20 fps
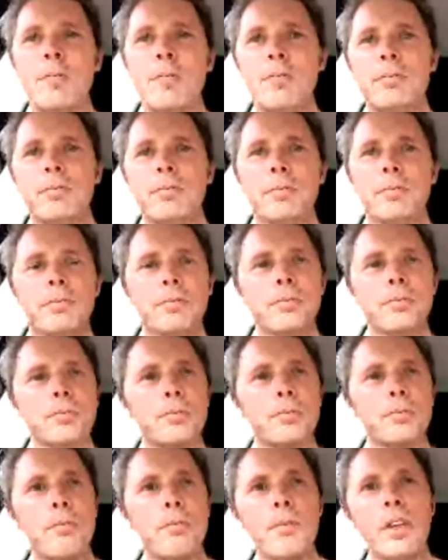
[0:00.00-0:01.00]
Um,
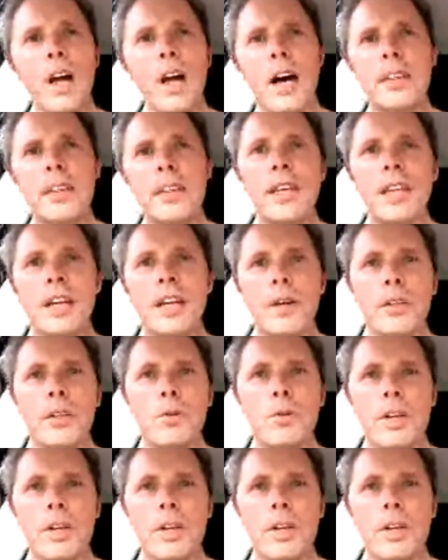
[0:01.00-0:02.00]
I think
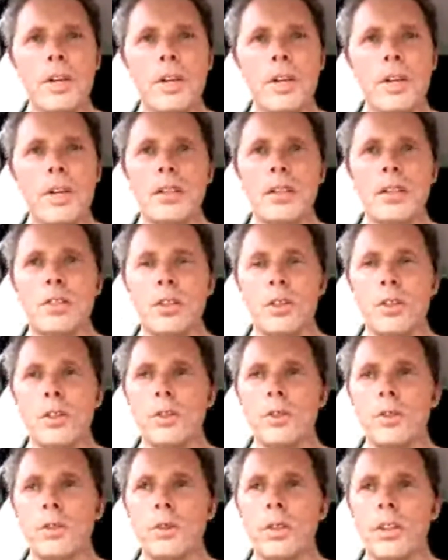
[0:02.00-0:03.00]
you know it all comes down
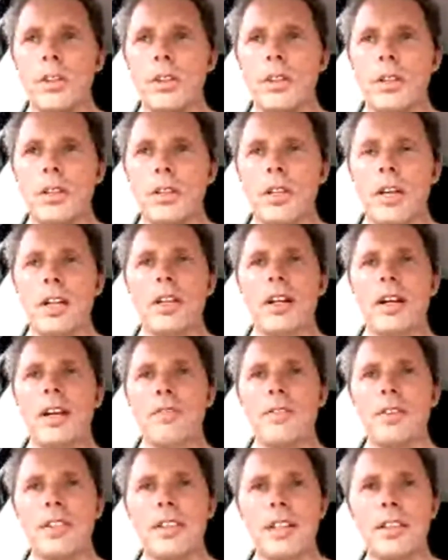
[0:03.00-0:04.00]
to like
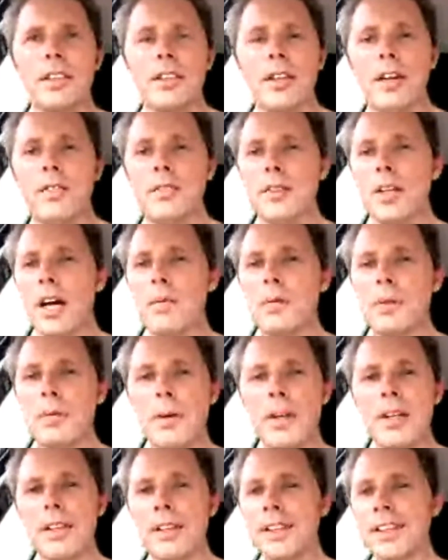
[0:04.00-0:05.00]
like everything in life,
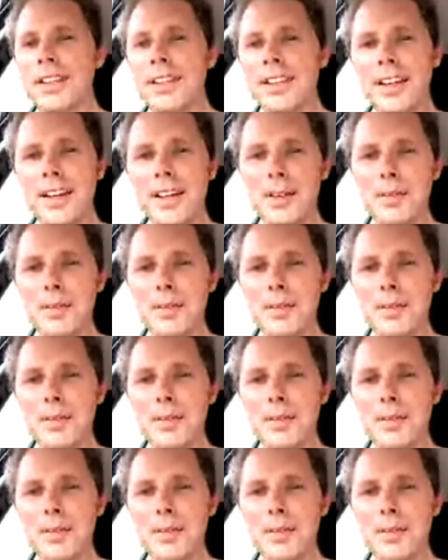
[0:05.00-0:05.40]
time and money.